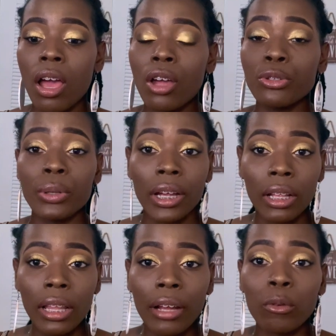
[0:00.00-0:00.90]
drink a
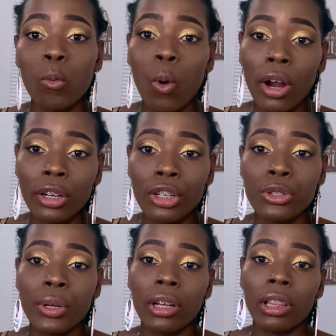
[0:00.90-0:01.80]
lot of water,
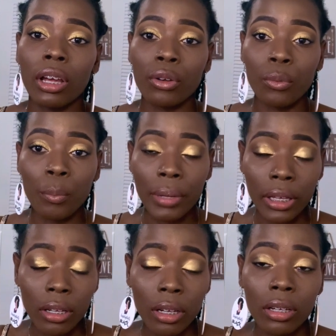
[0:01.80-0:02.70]
drink a lot of
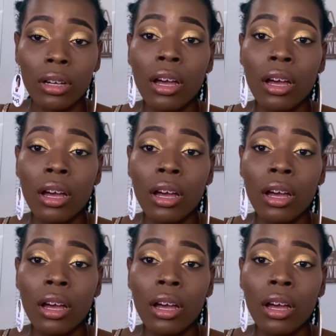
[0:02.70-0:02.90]
milk.